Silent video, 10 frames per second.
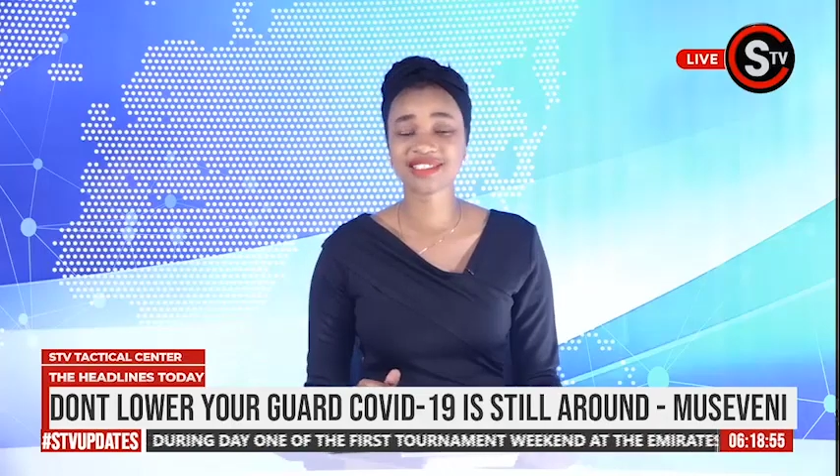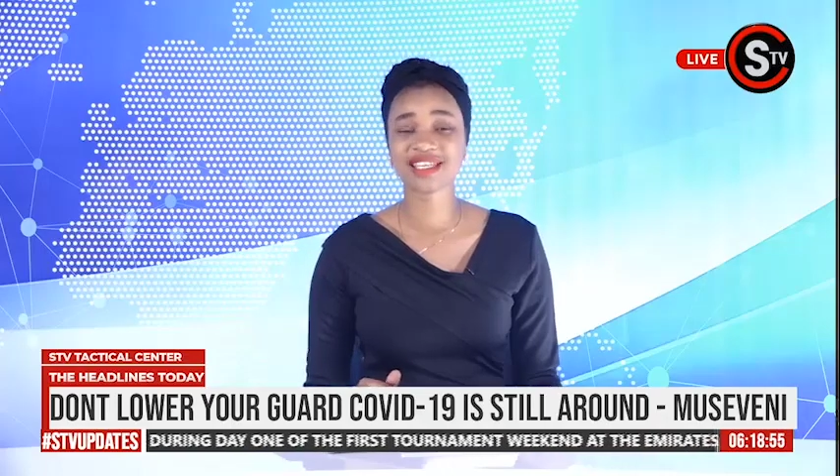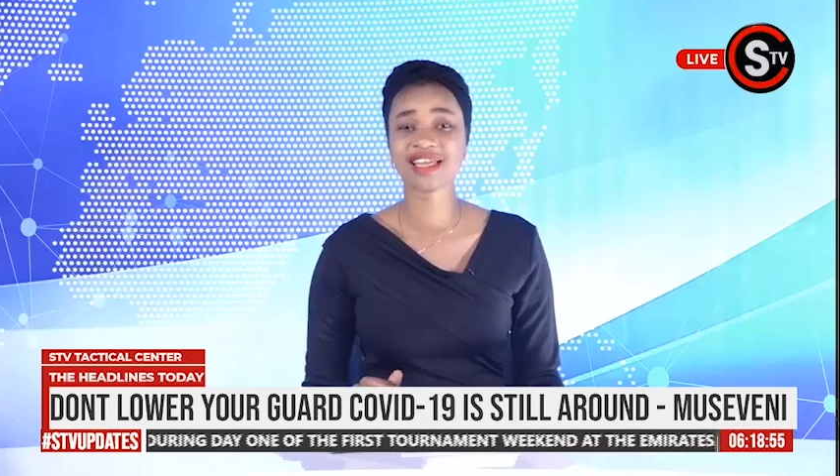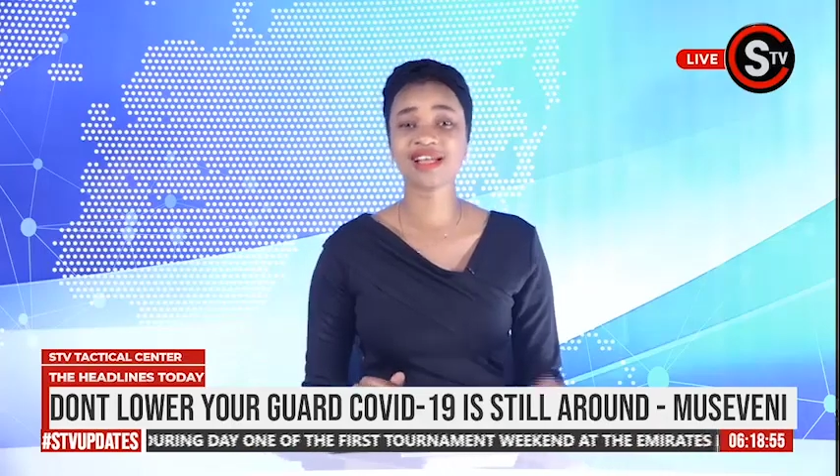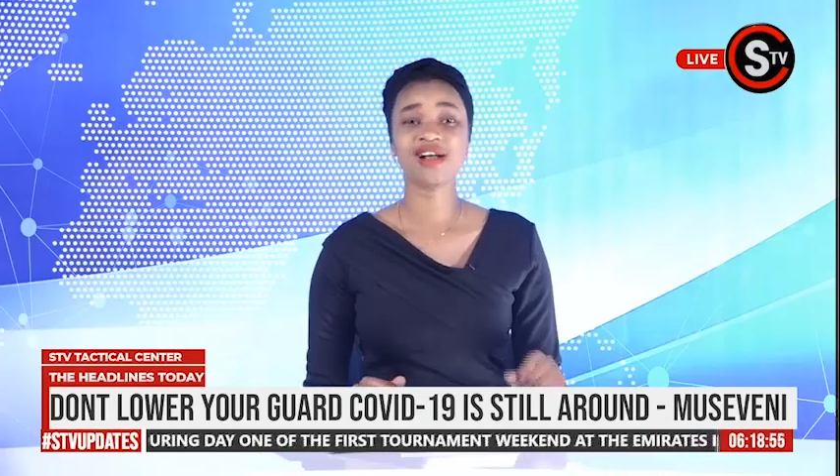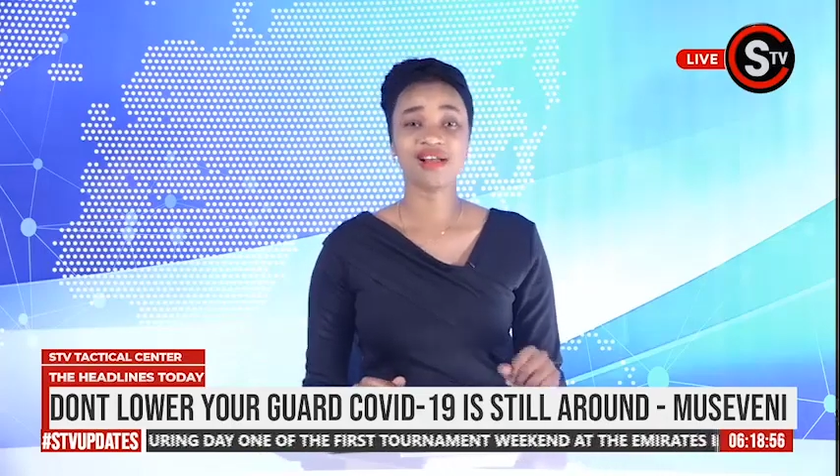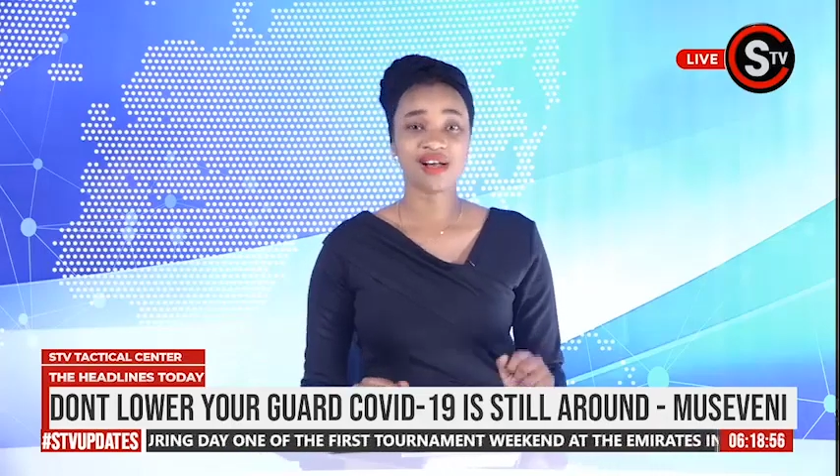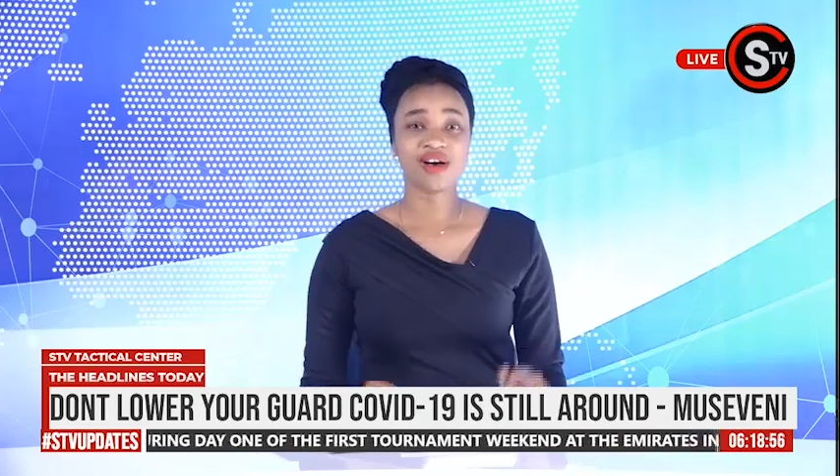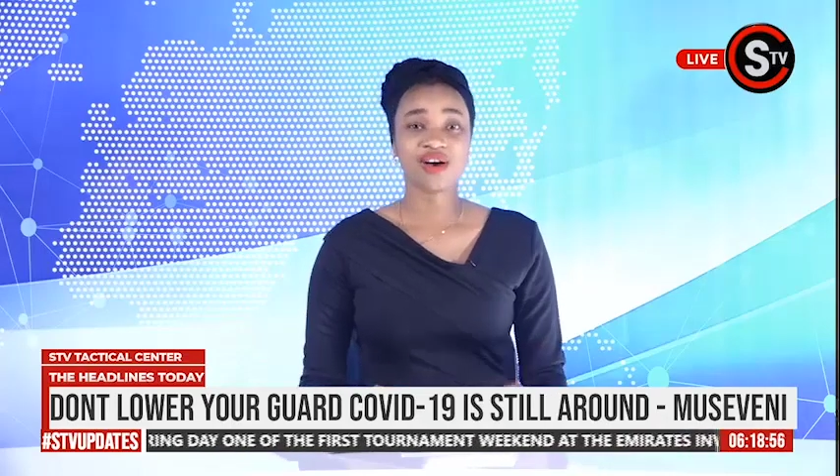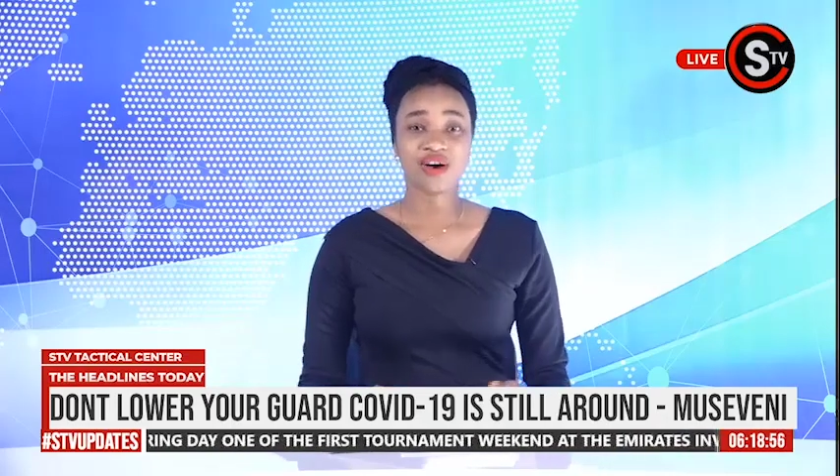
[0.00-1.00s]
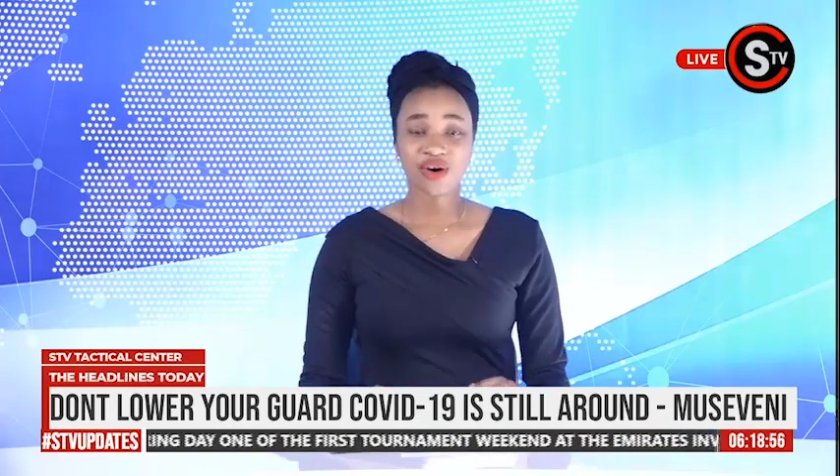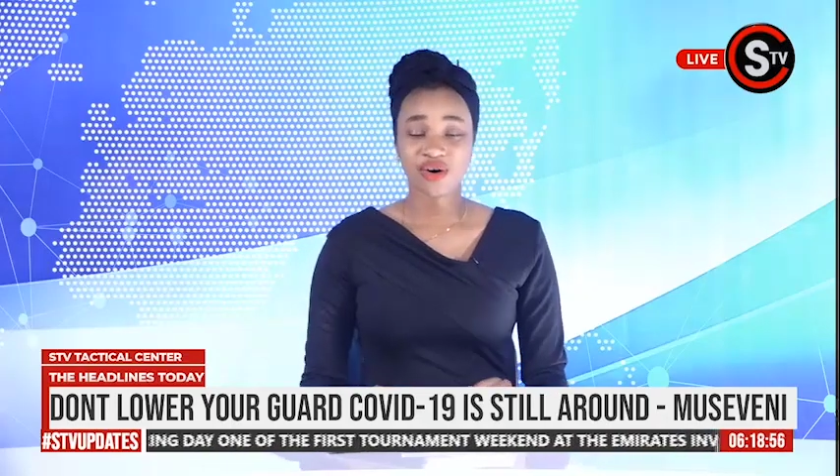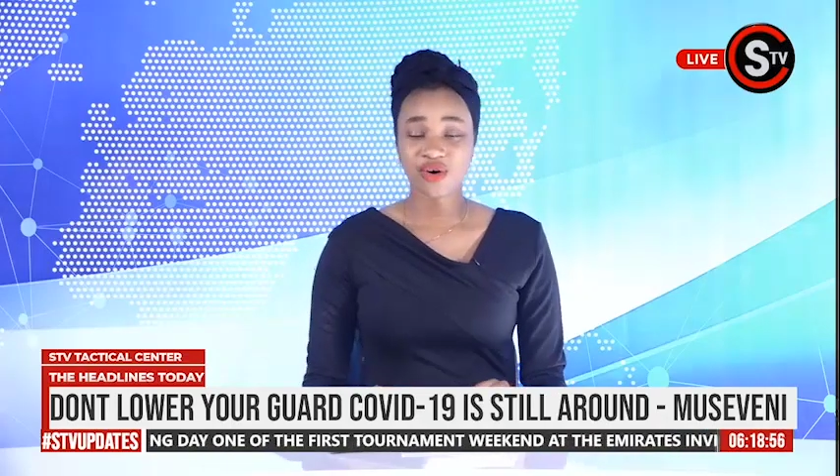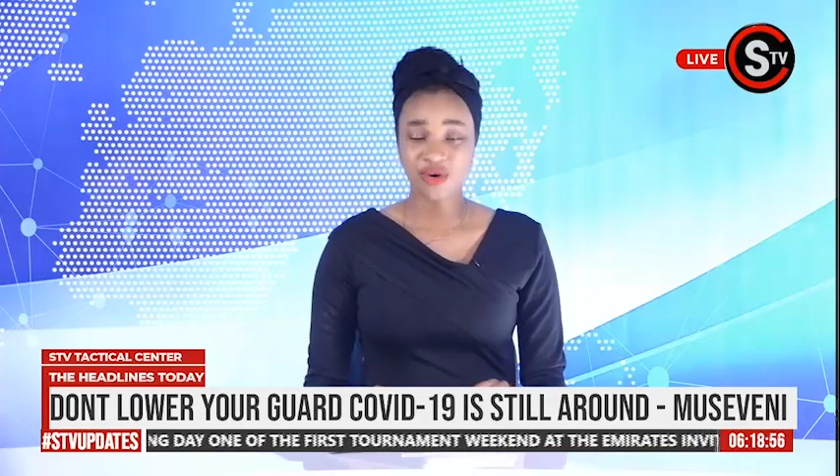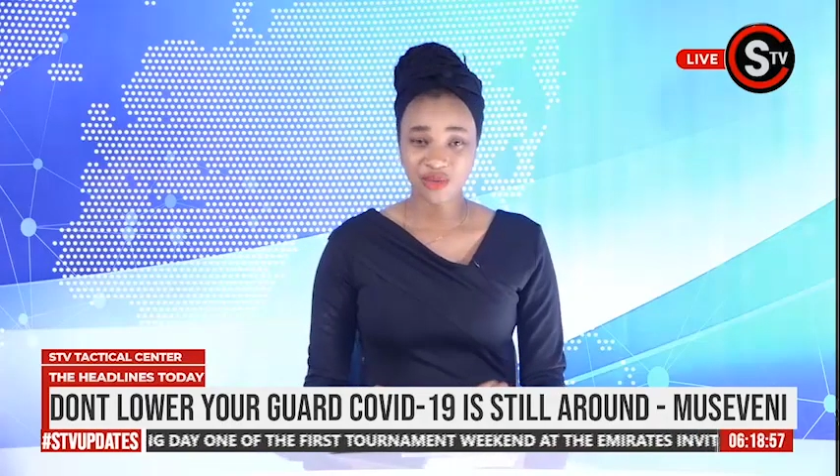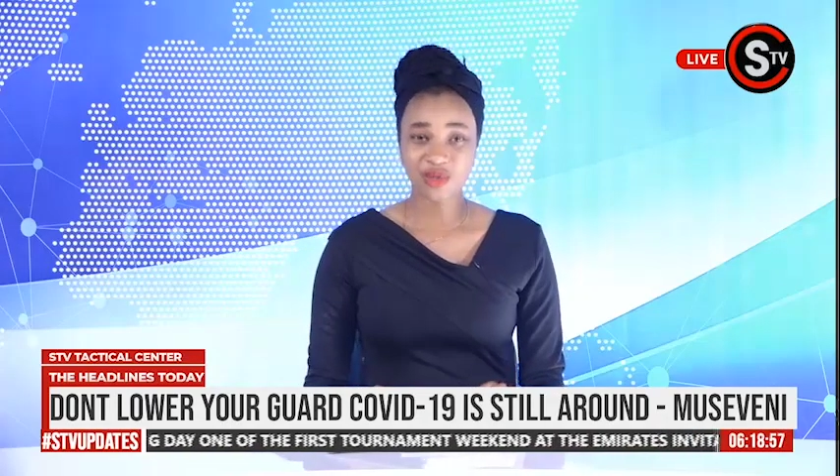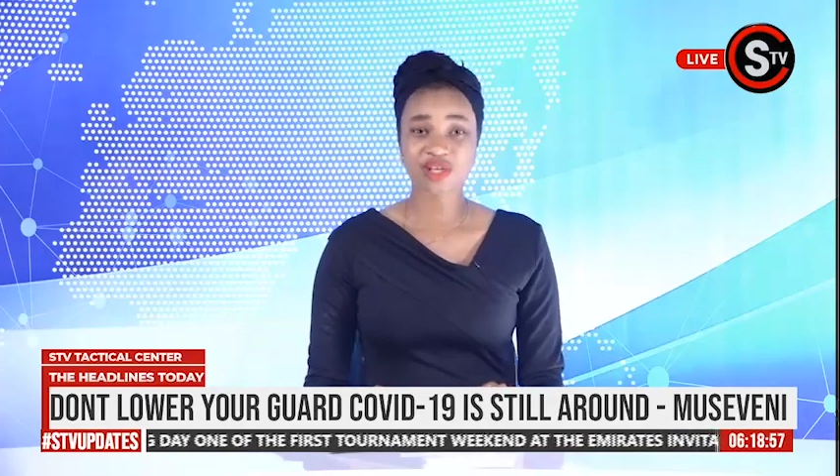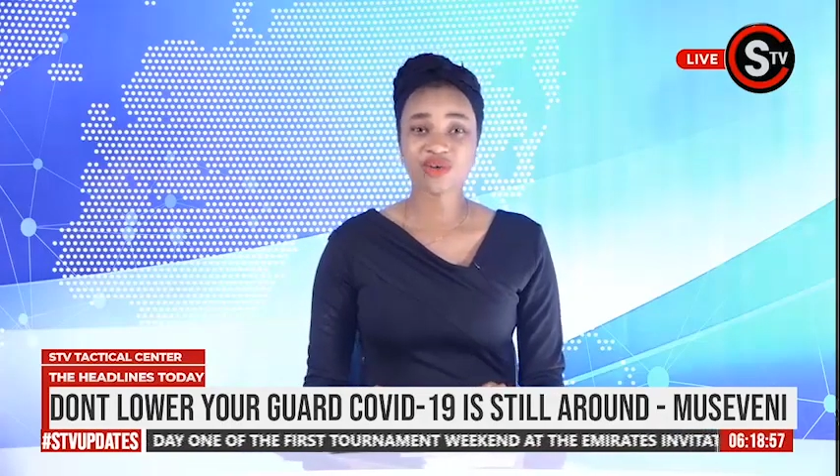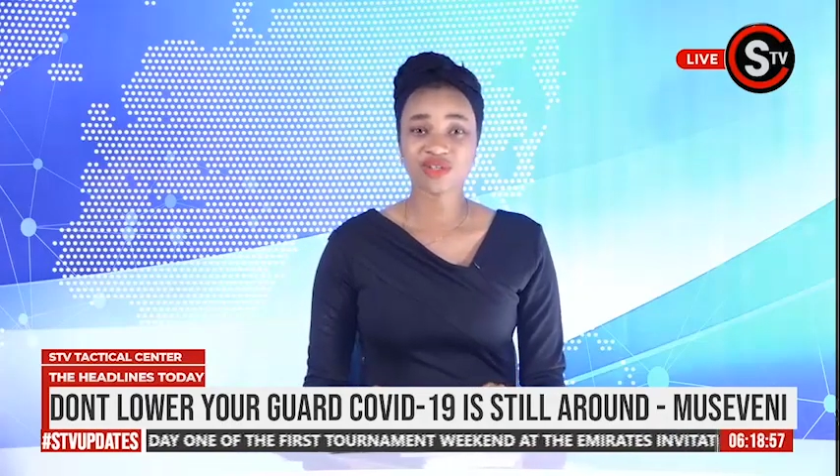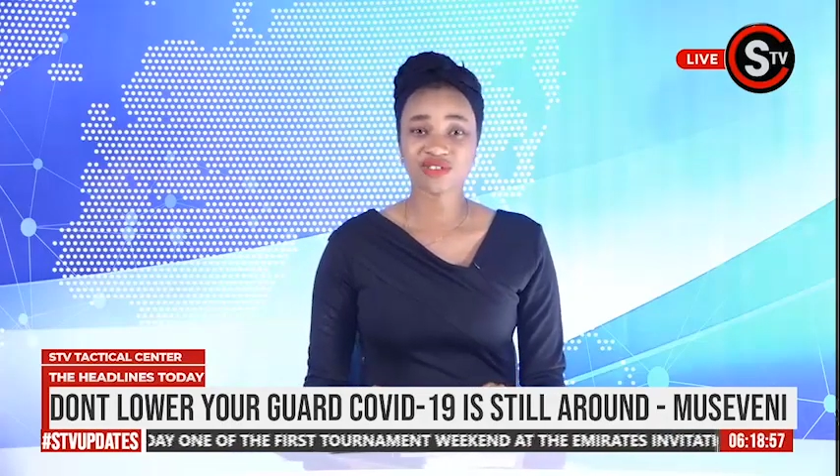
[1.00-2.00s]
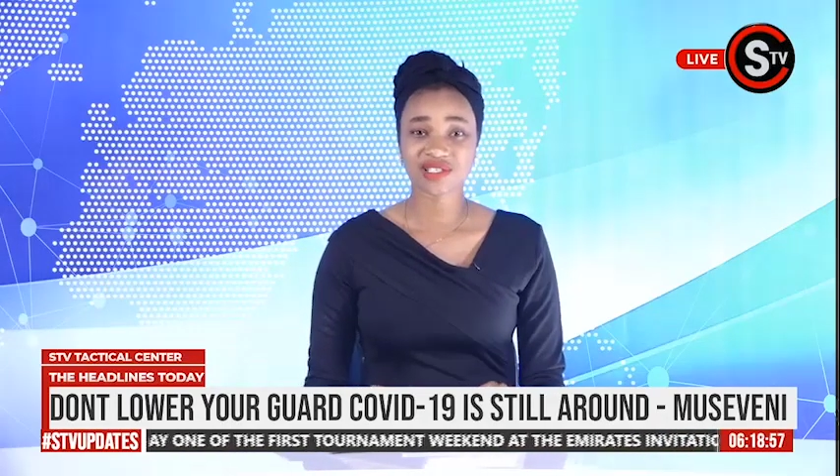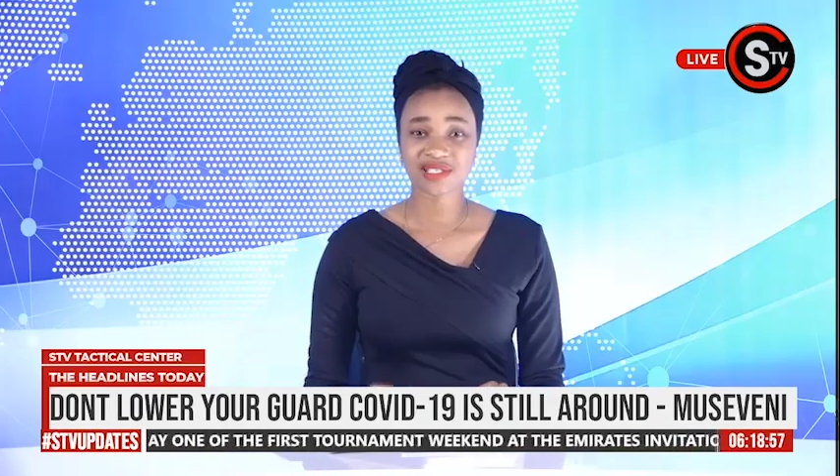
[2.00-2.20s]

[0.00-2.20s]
saying, oh my God,